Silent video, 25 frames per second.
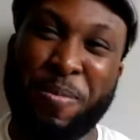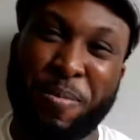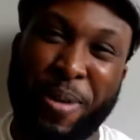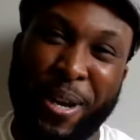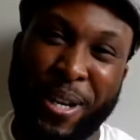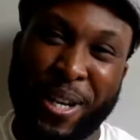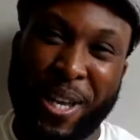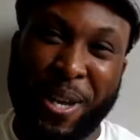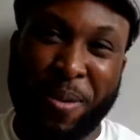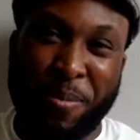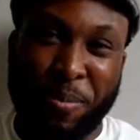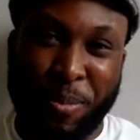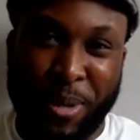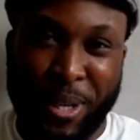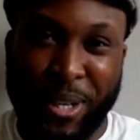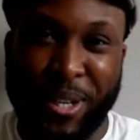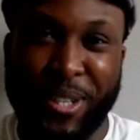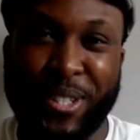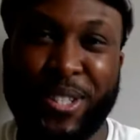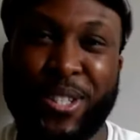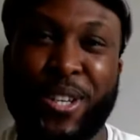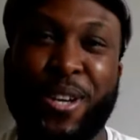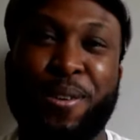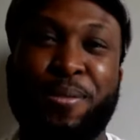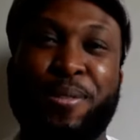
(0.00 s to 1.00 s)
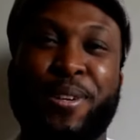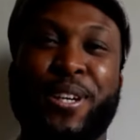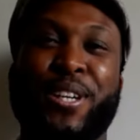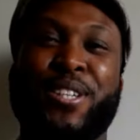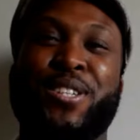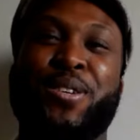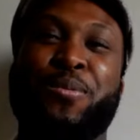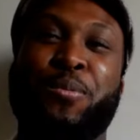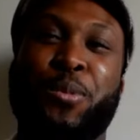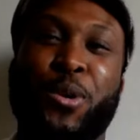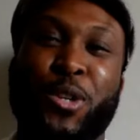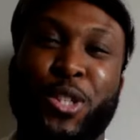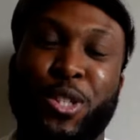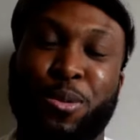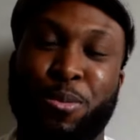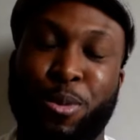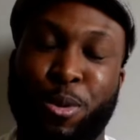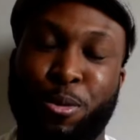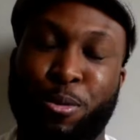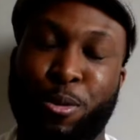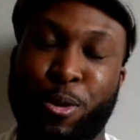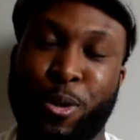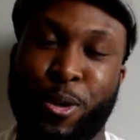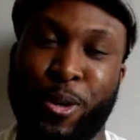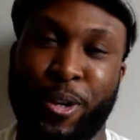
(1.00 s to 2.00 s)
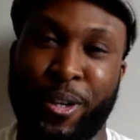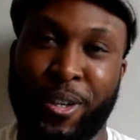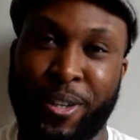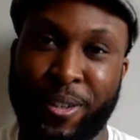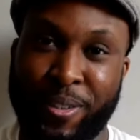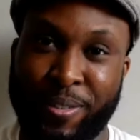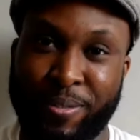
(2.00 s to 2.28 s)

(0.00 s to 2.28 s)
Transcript: My name means nothing is impossible for God.